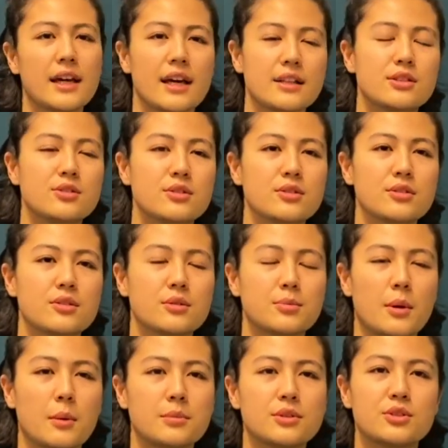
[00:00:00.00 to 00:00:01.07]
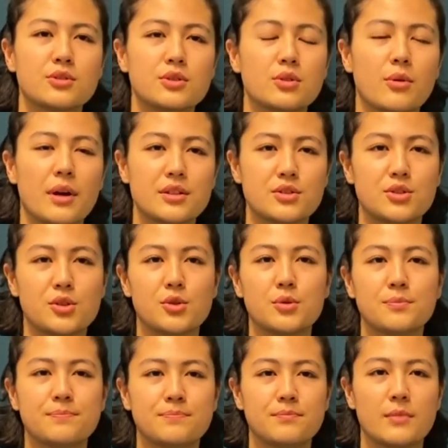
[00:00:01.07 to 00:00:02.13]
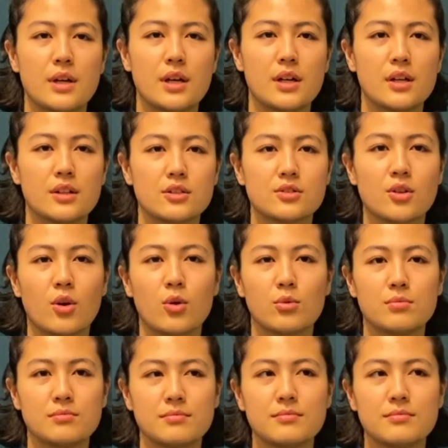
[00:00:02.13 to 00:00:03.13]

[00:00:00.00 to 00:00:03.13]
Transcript: and probably to US too. So